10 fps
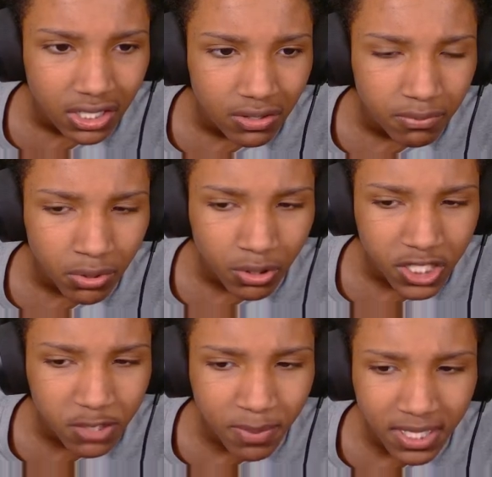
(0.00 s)
Bro, he's
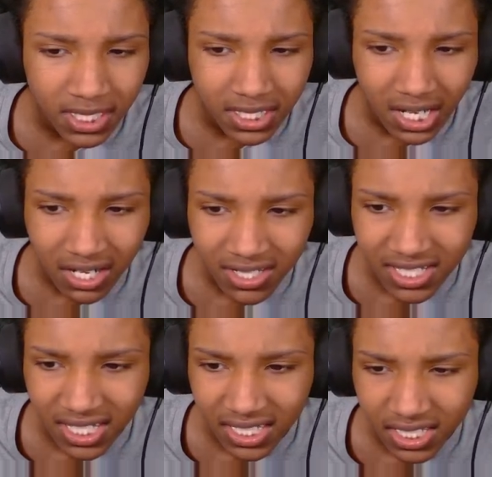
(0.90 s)
speaking
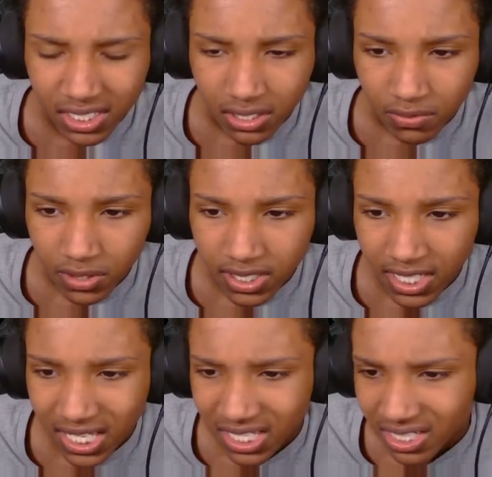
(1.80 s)
nonsense. What is
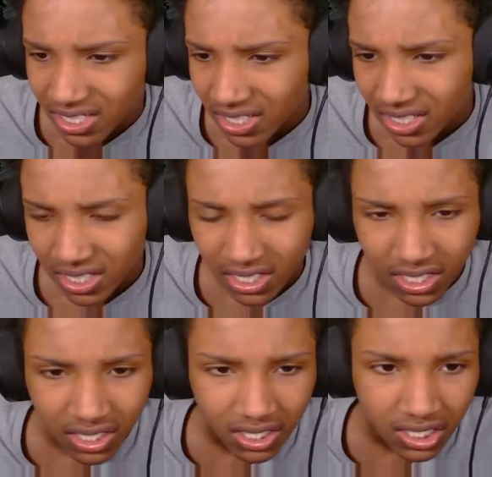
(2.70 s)
that?
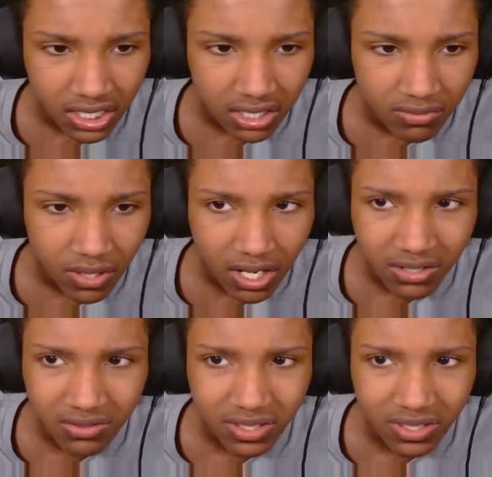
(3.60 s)
Bro, I don't